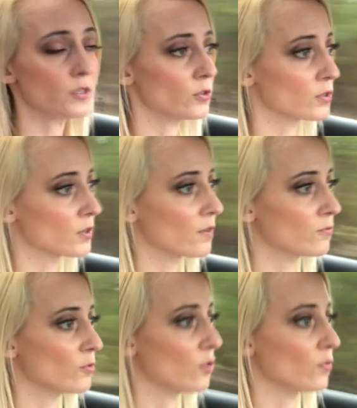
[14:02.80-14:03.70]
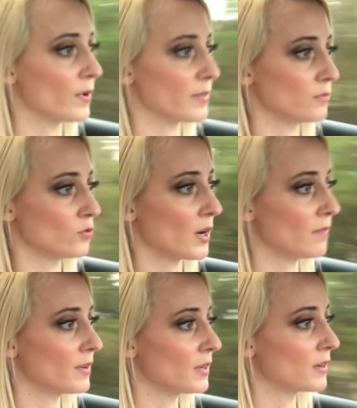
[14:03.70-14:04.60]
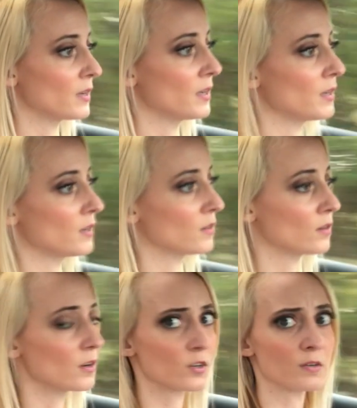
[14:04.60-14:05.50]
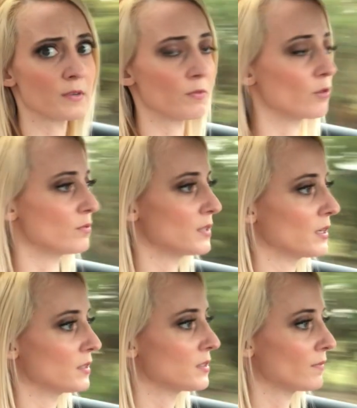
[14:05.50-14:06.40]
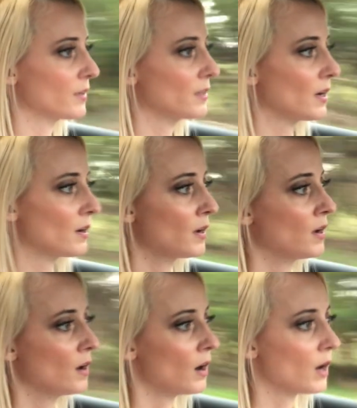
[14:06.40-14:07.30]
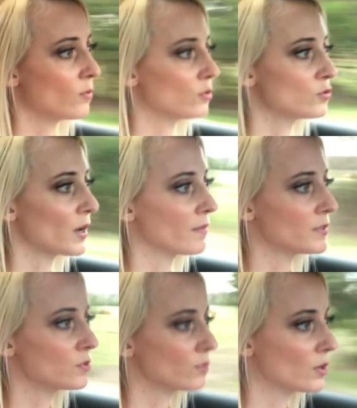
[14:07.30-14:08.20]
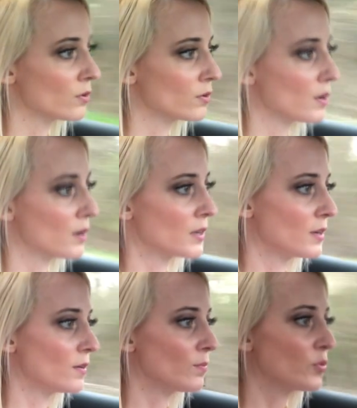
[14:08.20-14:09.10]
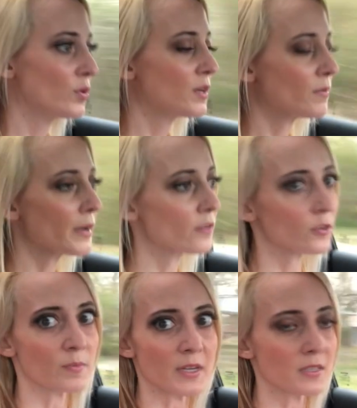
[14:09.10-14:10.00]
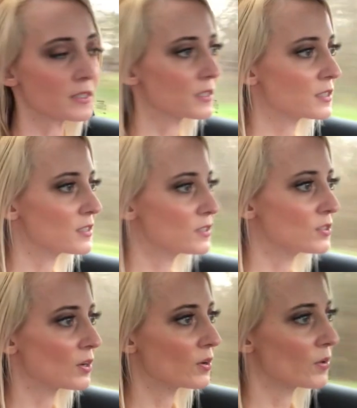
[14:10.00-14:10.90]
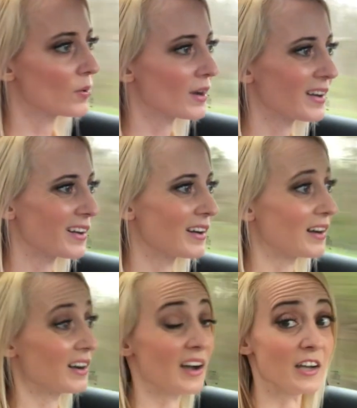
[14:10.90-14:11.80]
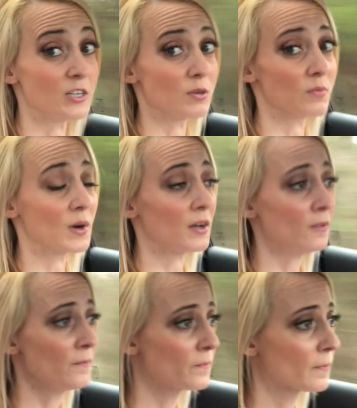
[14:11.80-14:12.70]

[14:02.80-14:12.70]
until you're comfortable with driving on curvy roads and stuff like that. I will drive this road on a pretty regular basis, so I know it well.